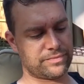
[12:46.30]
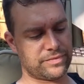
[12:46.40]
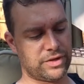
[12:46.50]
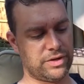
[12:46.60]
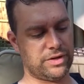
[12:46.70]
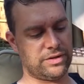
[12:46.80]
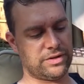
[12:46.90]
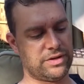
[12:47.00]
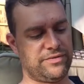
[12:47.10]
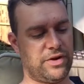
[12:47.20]
The
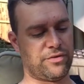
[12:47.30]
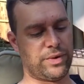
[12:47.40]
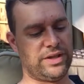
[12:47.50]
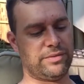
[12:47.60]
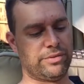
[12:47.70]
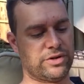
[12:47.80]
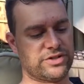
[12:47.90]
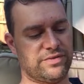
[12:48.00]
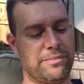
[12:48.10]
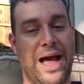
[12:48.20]
If you ever read the books
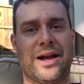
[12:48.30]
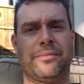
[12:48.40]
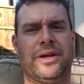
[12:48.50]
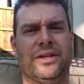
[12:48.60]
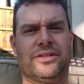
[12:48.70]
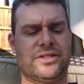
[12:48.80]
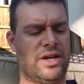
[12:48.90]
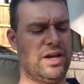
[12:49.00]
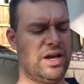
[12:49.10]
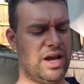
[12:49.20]
of the Maccabees,
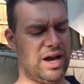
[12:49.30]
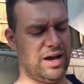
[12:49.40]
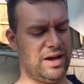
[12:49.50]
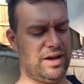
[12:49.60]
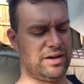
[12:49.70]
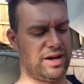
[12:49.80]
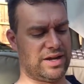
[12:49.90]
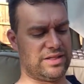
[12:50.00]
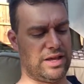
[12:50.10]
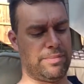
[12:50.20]
like
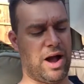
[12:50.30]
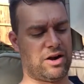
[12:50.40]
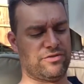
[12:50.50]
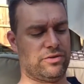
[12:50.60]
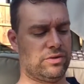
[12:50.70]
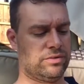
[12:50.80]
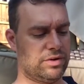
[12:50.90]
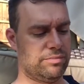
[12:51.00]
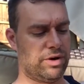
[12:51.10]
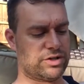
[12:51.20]
in the apocryphal
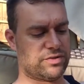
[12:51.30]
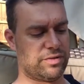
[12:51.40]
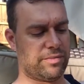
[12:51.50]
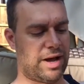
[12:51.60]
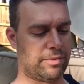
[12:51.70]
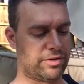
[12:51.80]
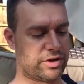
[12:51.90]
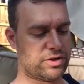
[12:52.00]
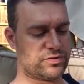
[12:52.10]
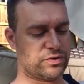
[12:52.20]
books from the Bible, they're
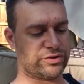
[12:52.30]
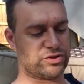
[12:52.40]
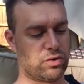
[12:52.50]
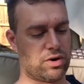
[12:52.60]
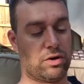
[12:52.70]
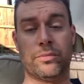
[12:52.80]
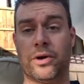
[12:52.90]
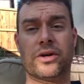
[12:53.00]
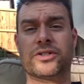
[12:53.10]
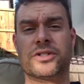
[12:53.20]
useful historical
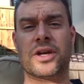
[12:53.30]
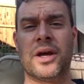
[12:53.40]
books.